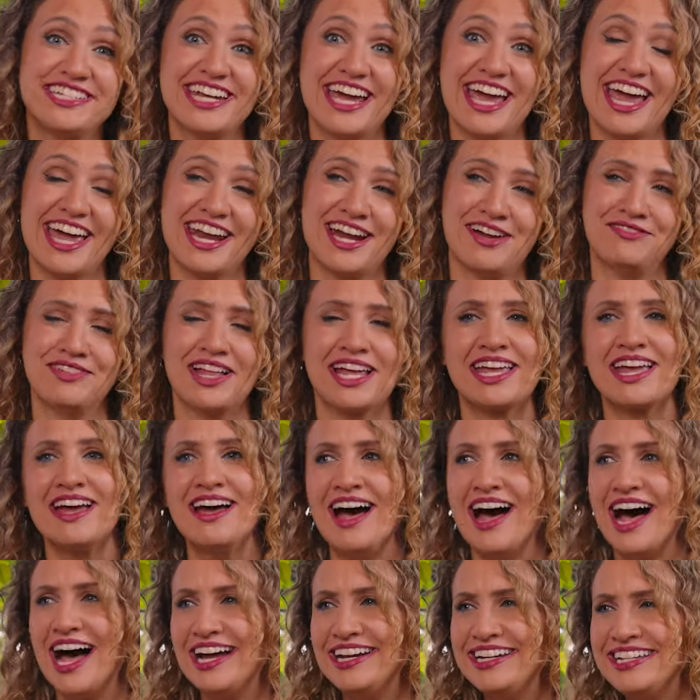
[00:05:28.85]
the day. And I'm like,
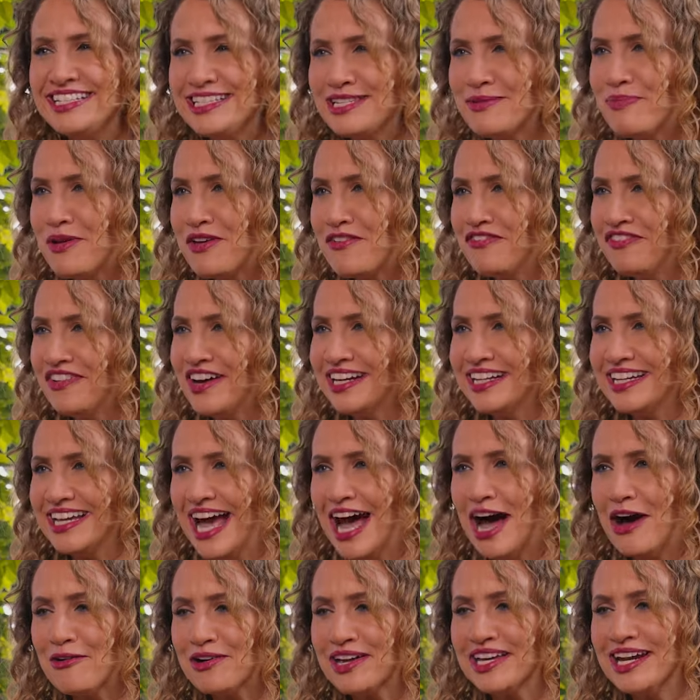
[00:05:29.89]
I need to be funny.
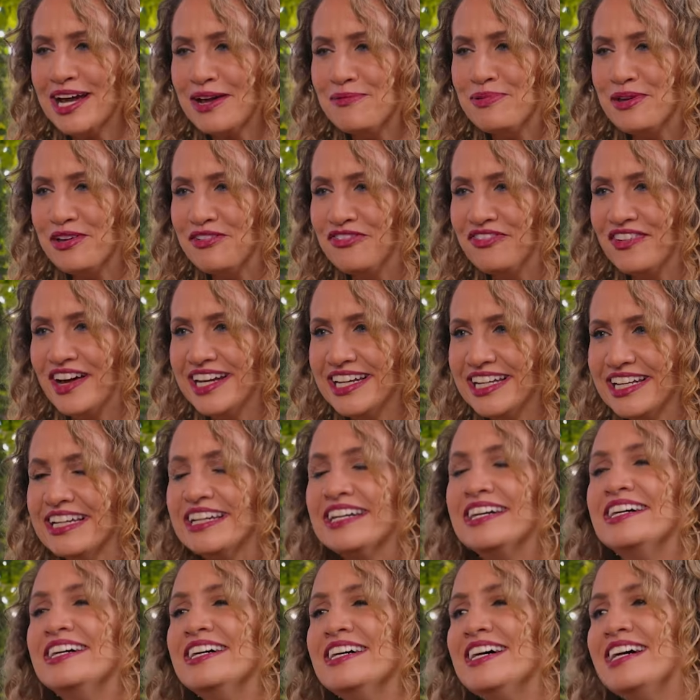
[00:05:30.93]
How can I be funny?
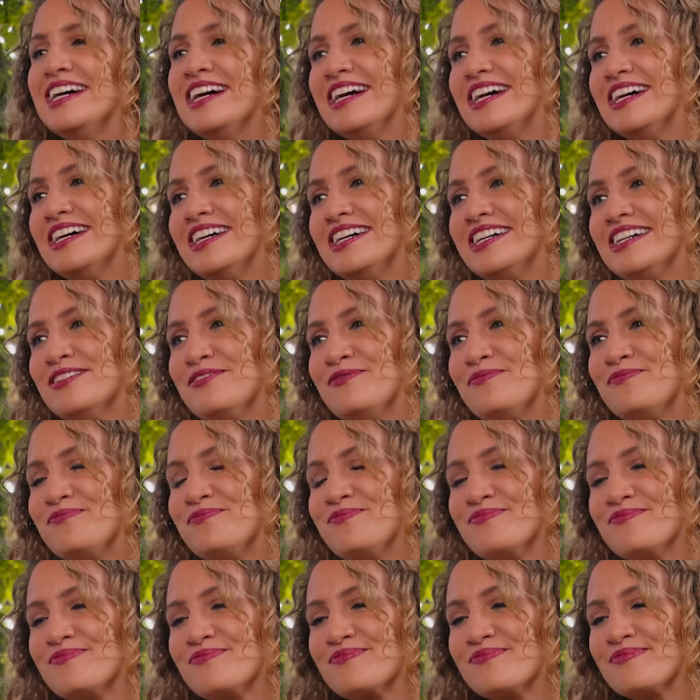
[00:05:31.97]

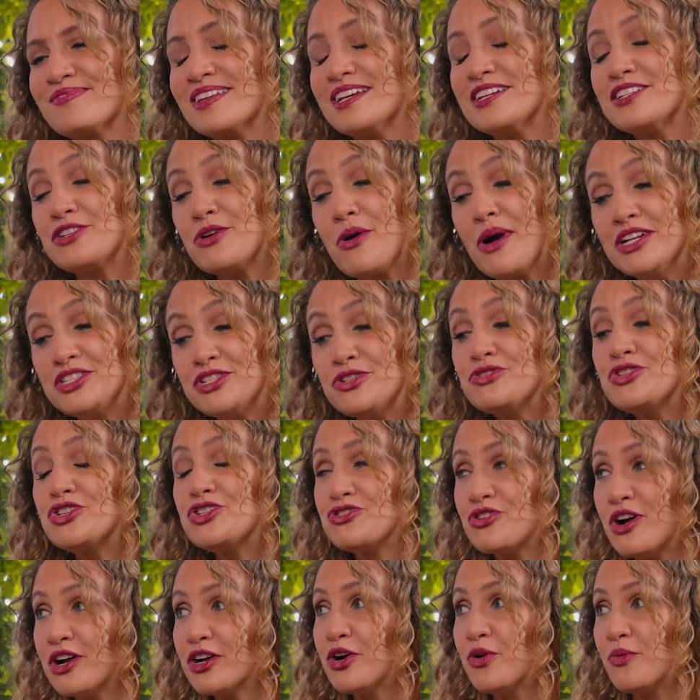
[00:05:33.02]
Um, so I do
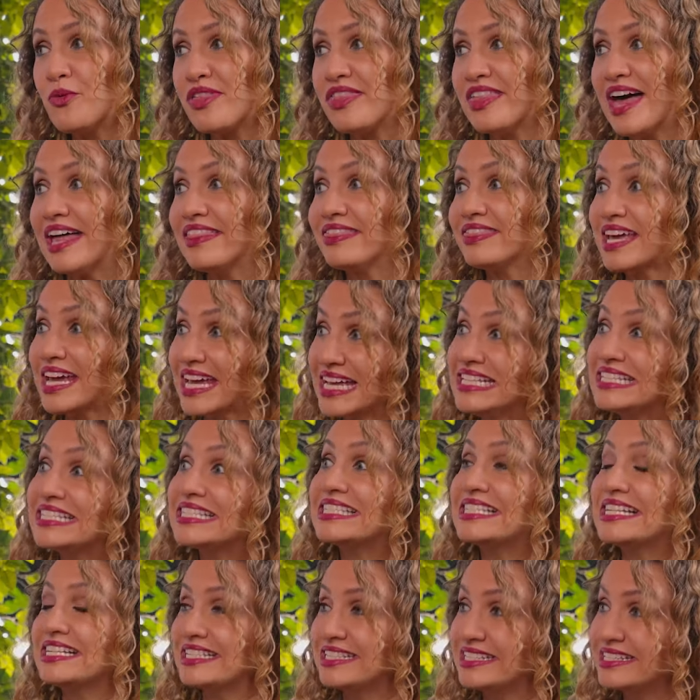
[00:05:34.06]
struggle with that, the
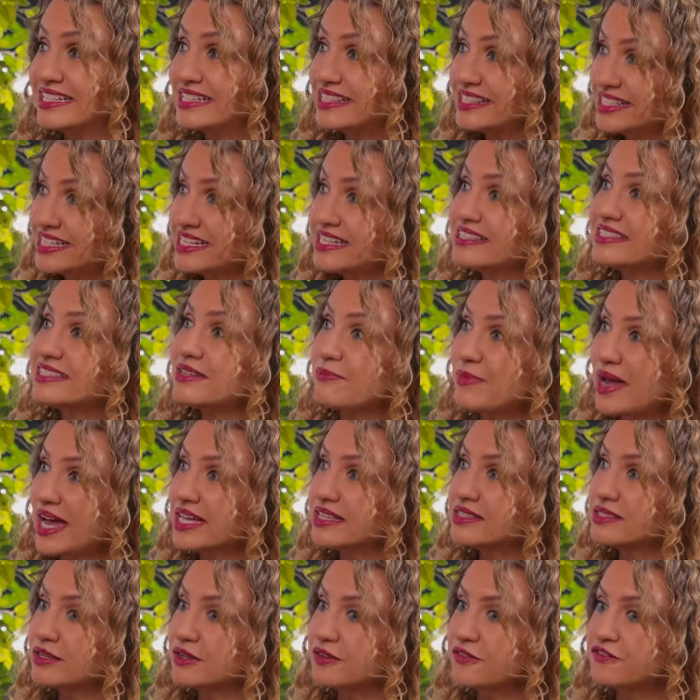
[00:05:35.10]
consistency and
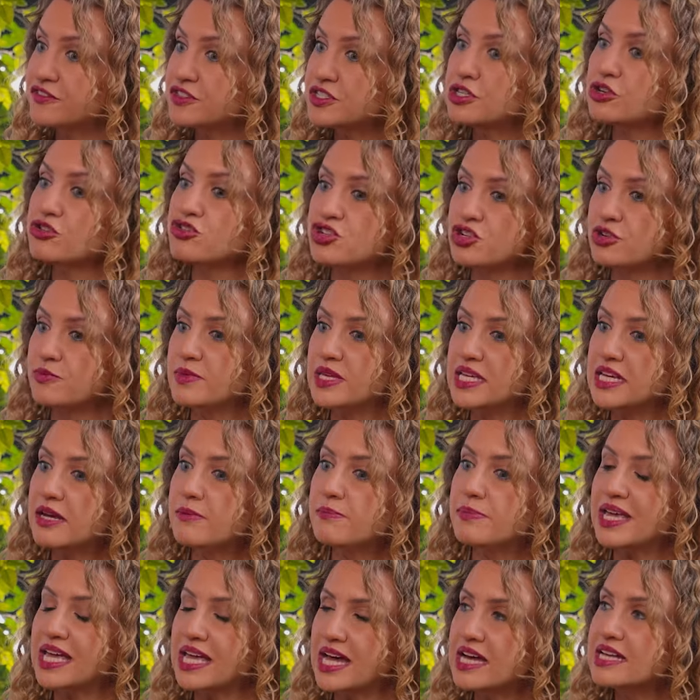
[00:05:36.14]
demands of social media
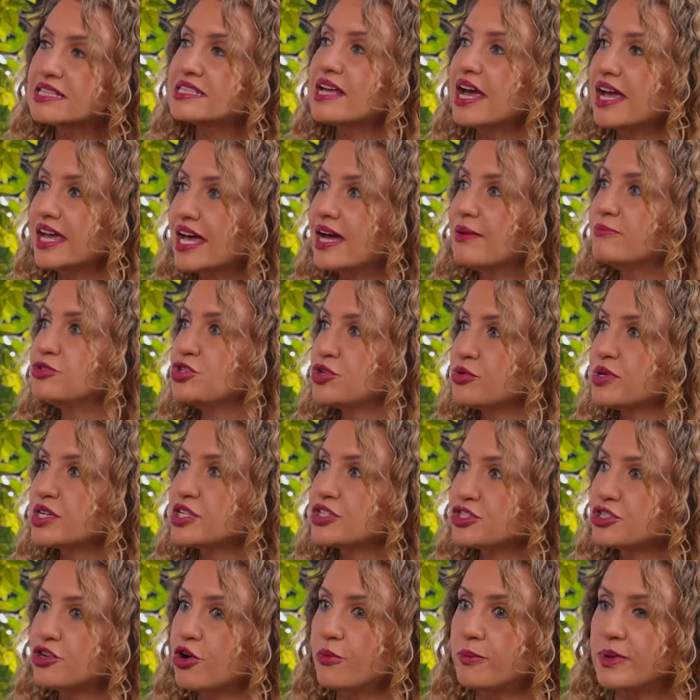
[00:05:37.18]
because I am doing
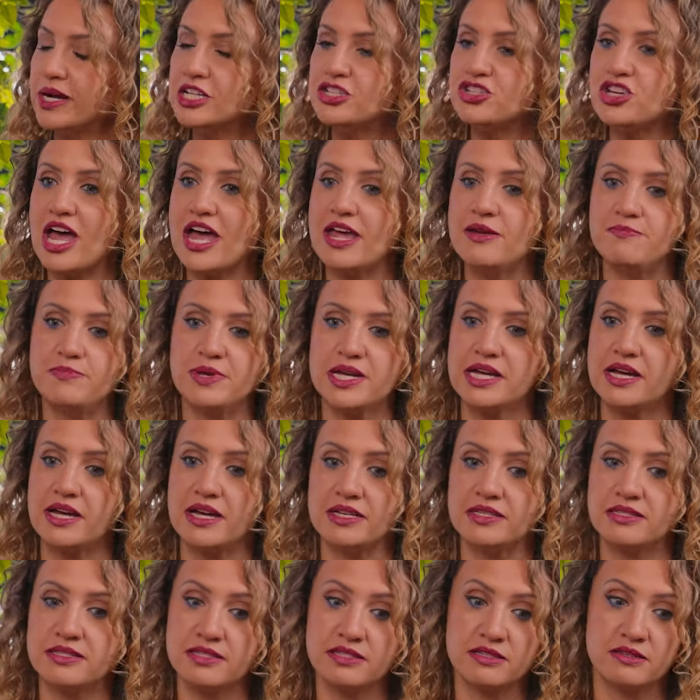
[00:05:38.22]
so much and
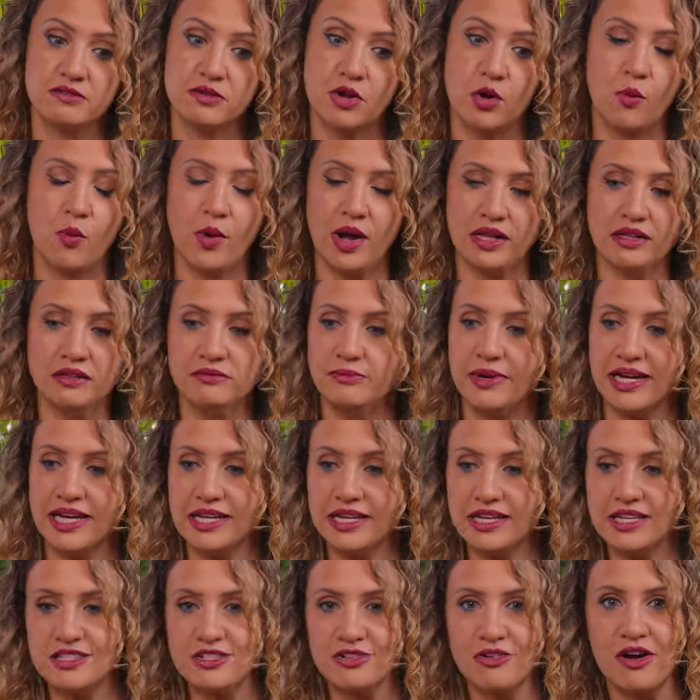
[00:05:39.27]
because, well, my
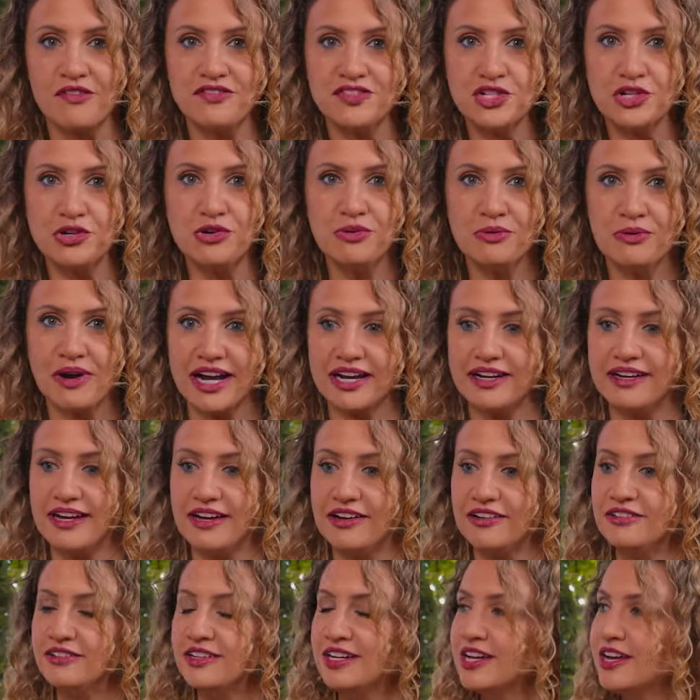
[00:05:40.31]
kids are off school right
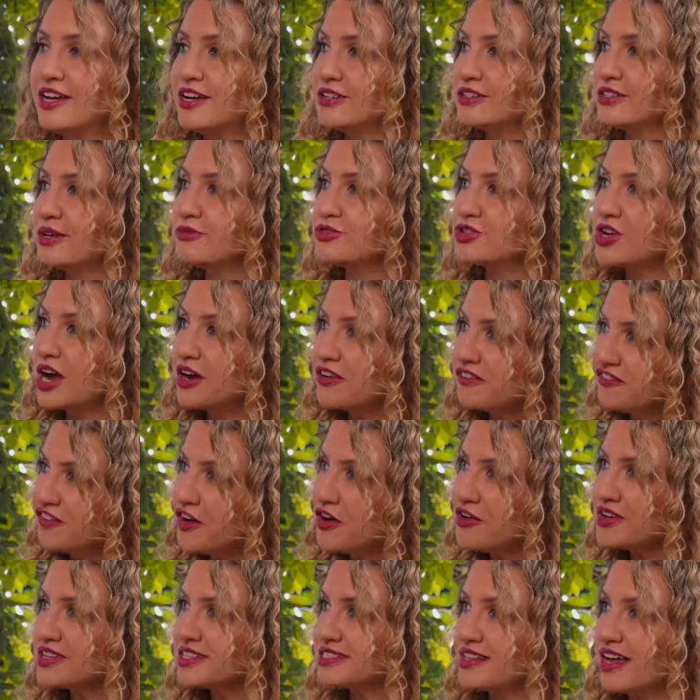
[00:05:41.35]
now. So I'm trying to
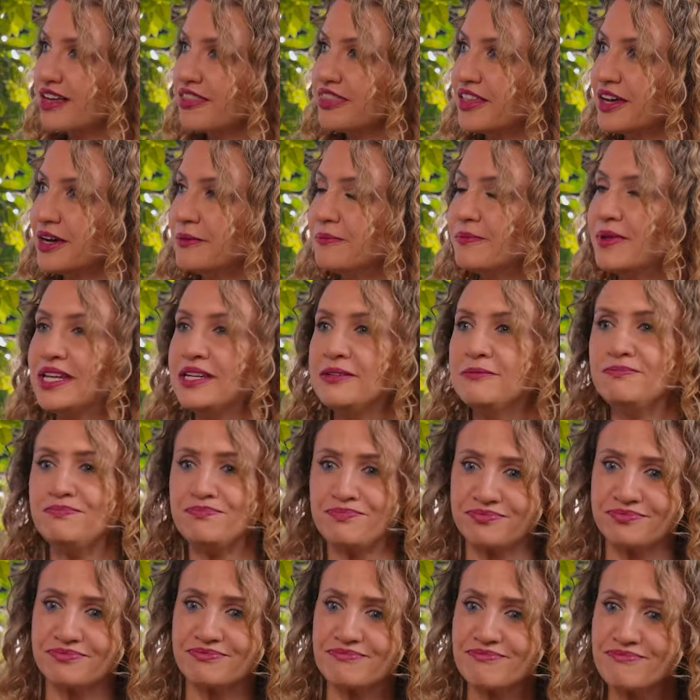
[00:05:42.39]
focus on them and
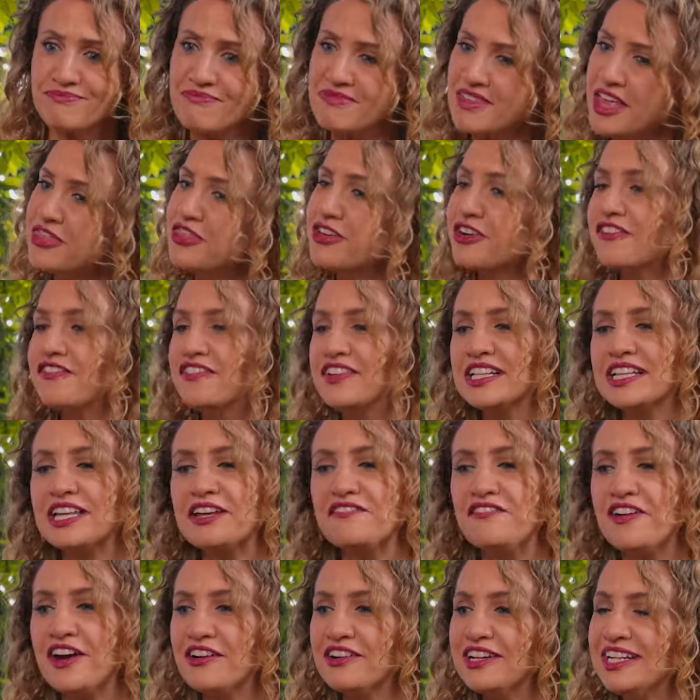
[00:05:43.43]
they're feeling
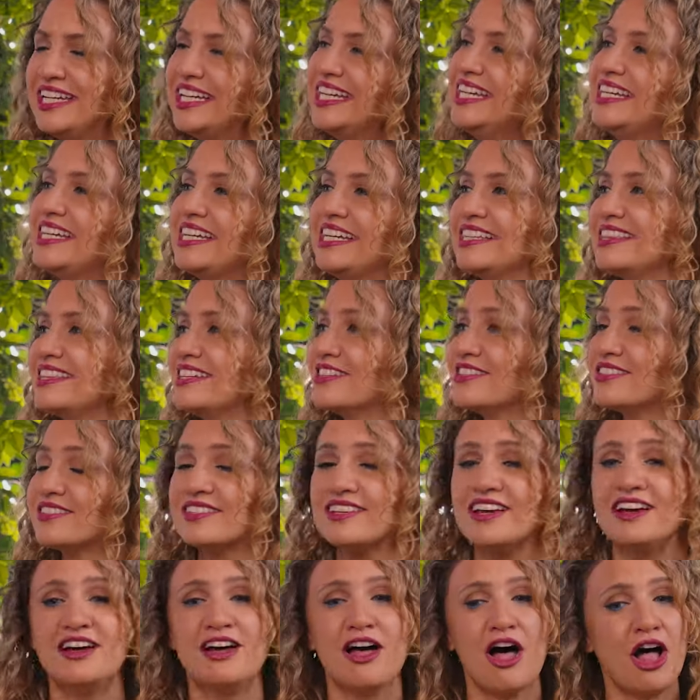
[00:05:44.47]
very needy and there's
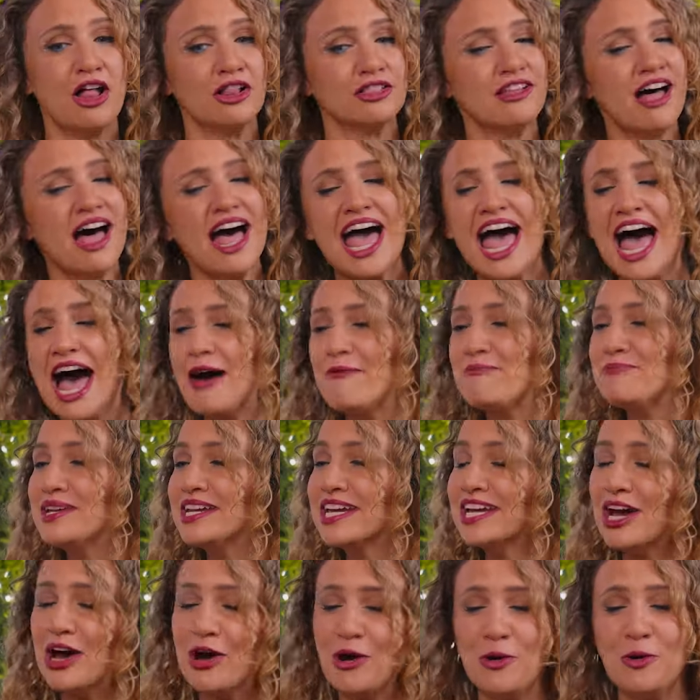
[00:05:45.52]
a lot
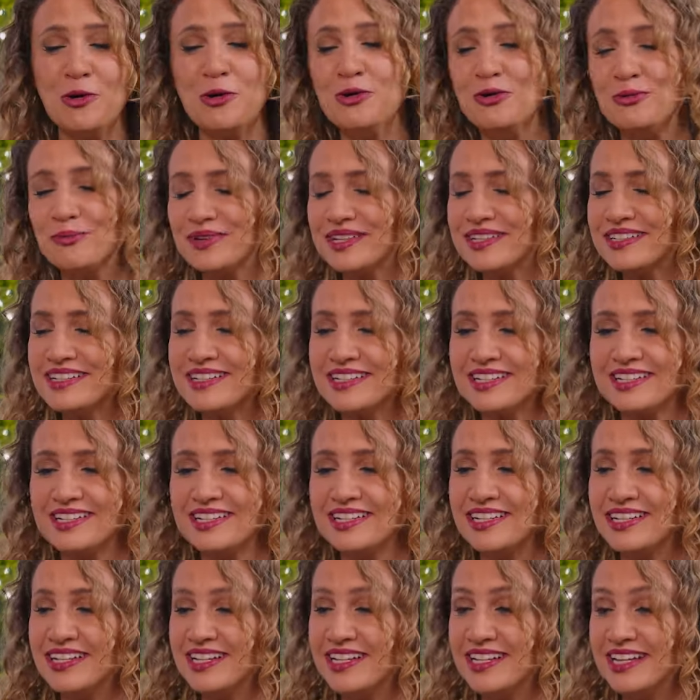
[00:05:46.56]
happening at home and mm -hmm.
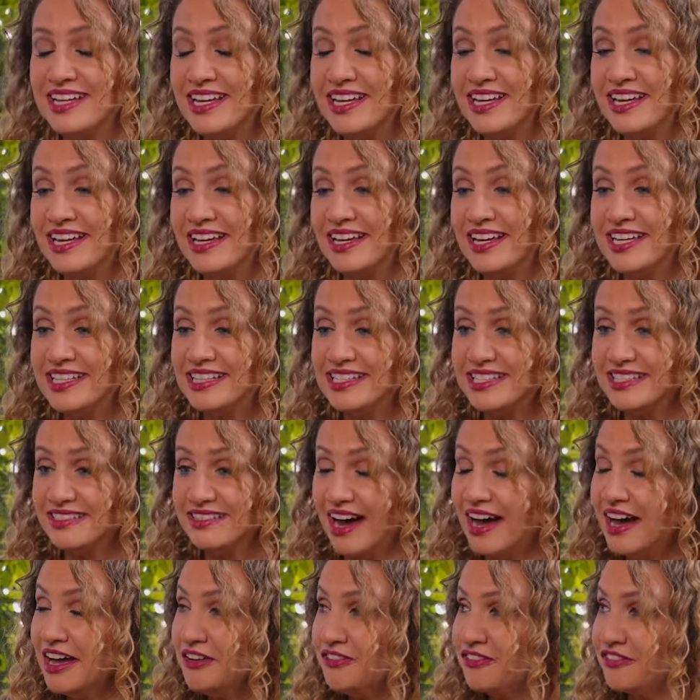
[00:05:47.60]
it's
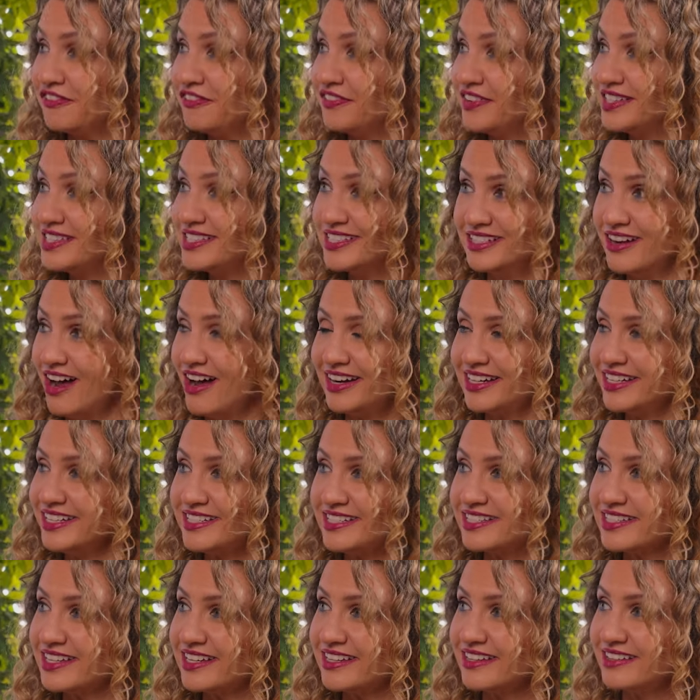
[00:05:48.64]
tough. It's not
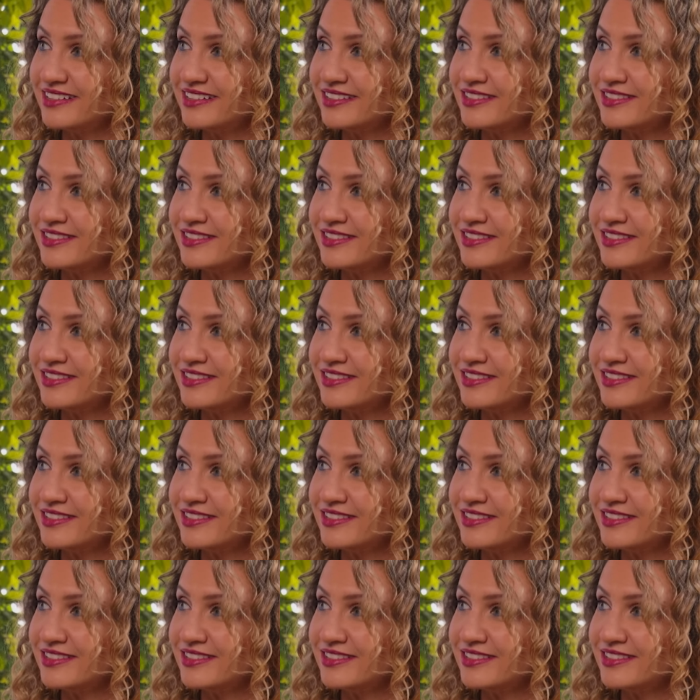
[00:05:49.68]
easy.